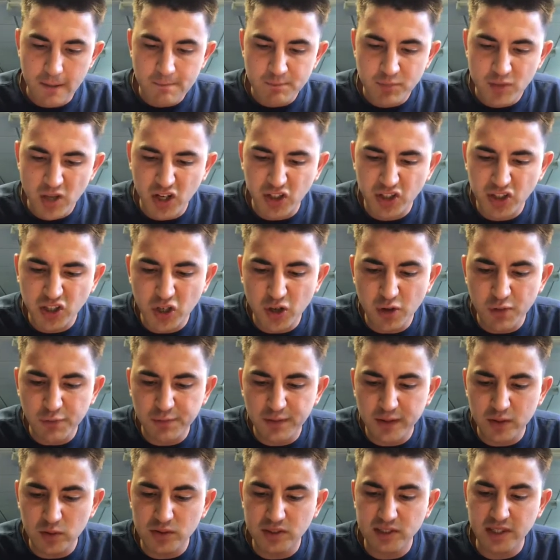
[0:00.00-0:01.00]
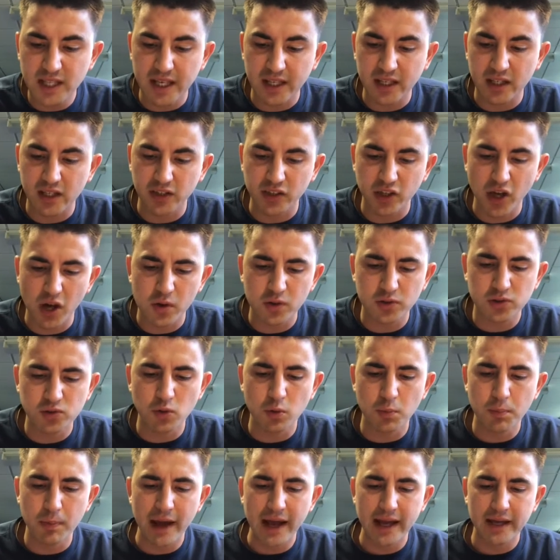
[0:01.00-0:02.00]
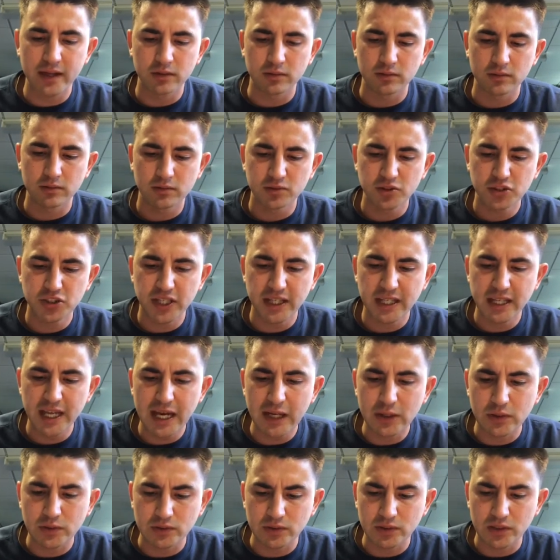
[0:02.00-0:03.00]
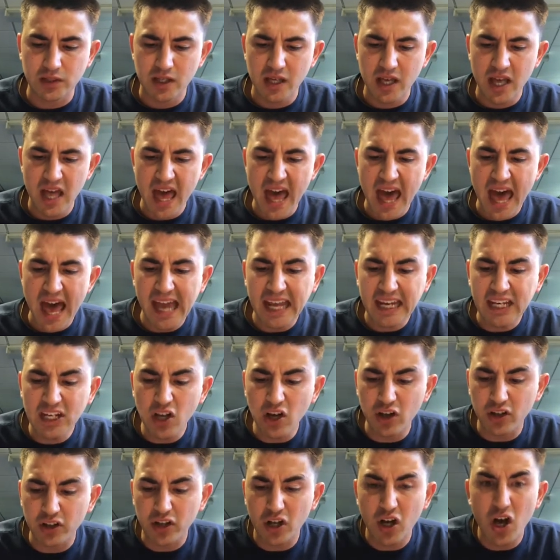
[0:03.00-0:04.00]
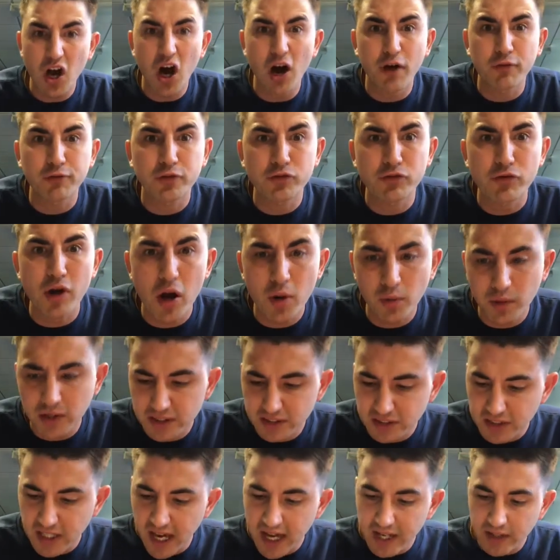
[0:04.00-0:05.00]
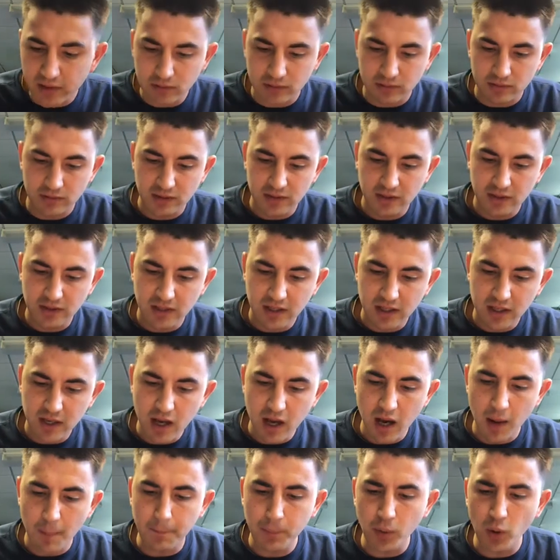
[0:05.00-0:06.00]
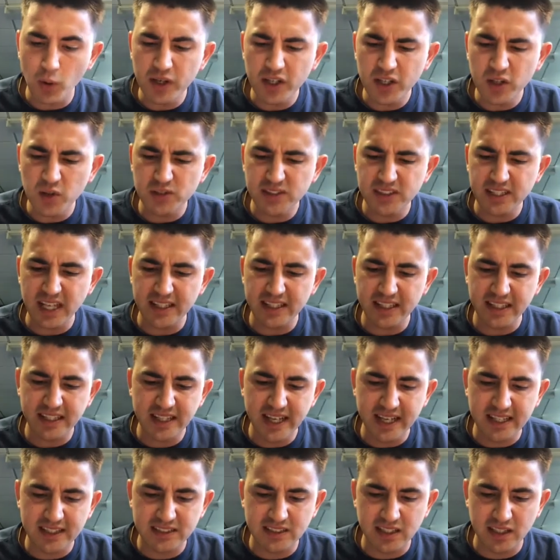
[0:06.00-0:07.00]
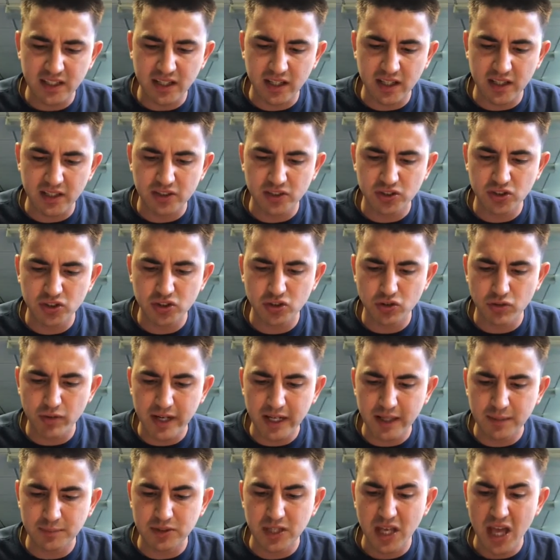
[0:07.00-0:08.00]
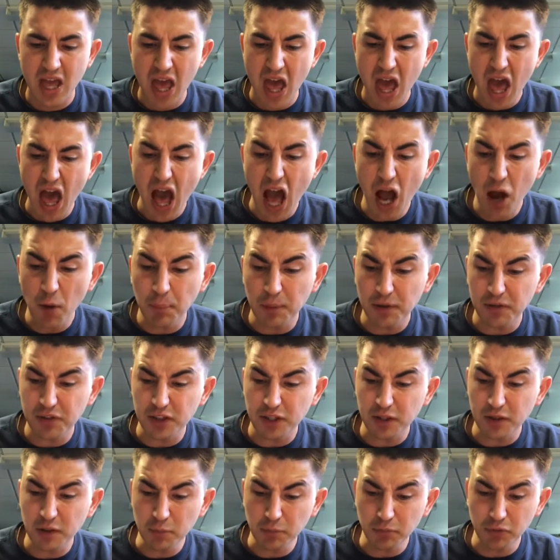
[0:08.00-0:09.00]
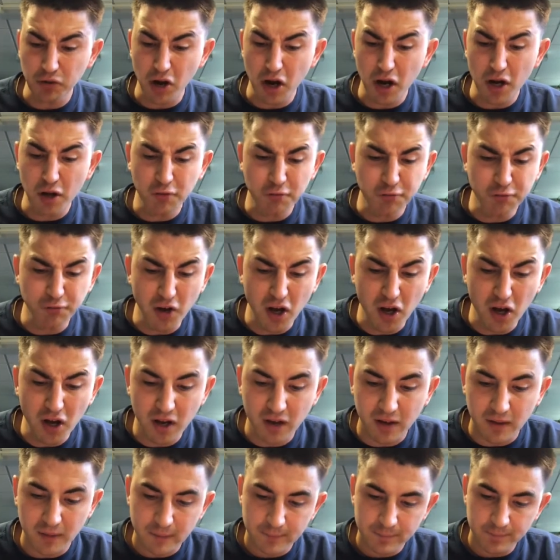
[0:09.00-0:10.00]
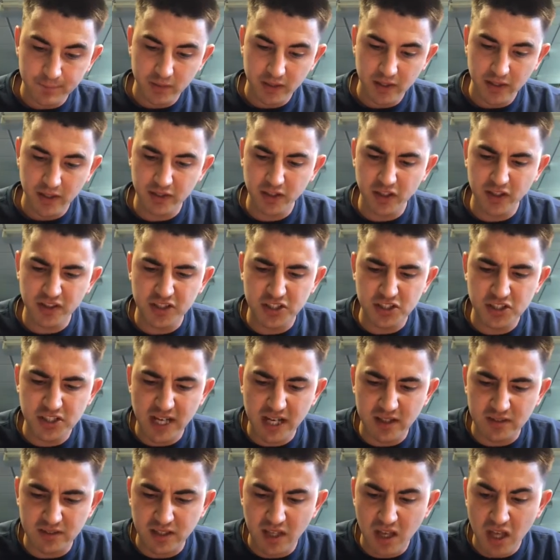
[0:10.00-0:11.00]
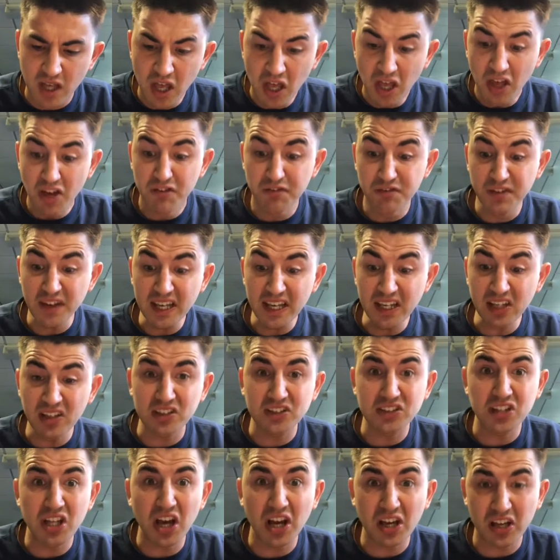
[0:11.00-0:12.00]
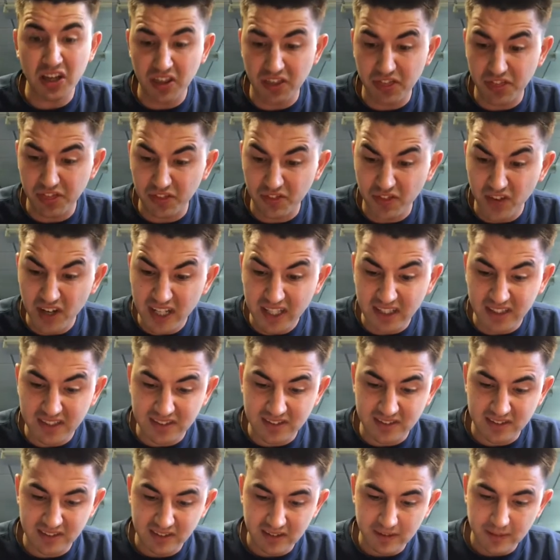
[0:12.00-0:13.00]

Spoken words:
A girl feels sick and goes all pale. She yells, 'Hey look, I've grown a tail.' A boy who's standing next to her screams, 'Help, I think I'm growing fur.' Another shouts, 'V looks like threeks.